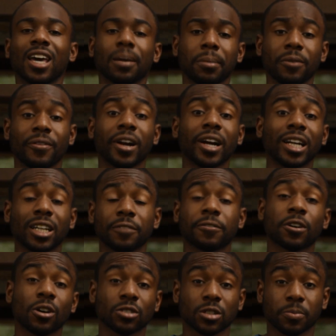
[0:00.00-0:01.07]
It can be very
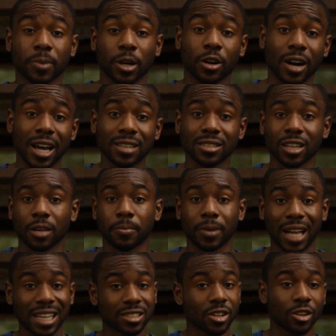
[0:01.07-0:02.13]
difficult to progress. It can
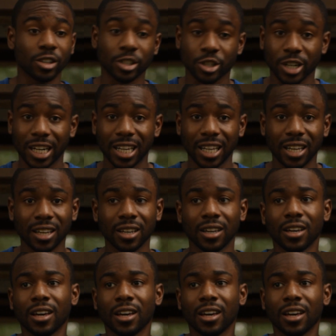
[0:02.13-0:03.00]
plateau your training.